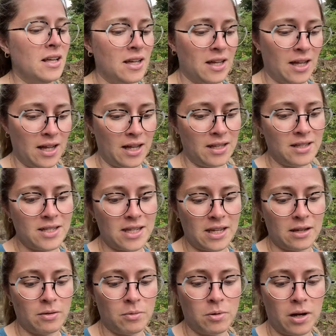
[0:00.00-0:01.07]
and
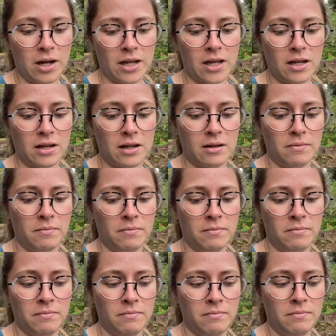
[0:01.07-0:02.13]
seeing what I can
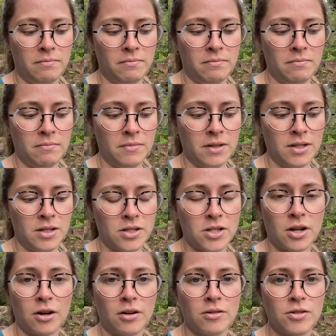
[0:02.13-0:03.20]
um,
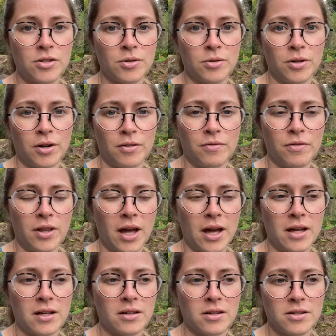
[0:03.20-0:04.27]
start sorting out for
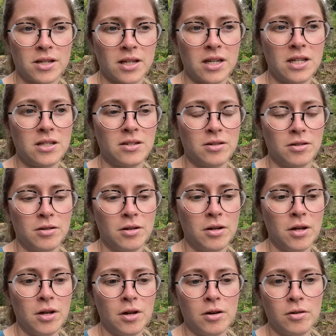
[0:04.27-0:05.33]
that because I need to
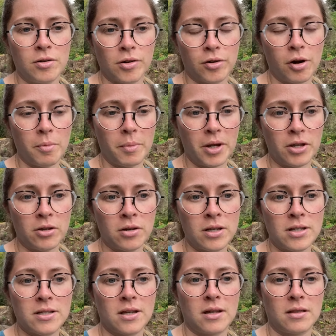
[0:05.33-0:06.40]
order up my
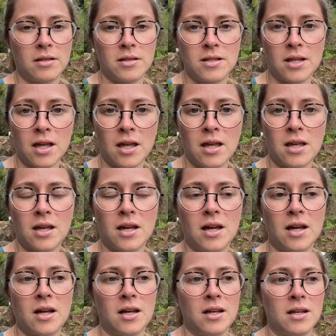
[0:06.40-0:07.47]
units and the sink
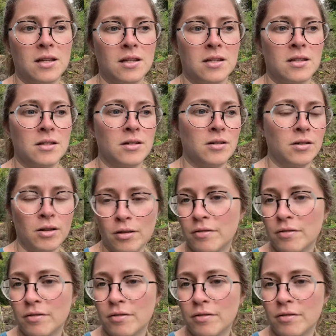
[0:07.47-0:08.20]
and all of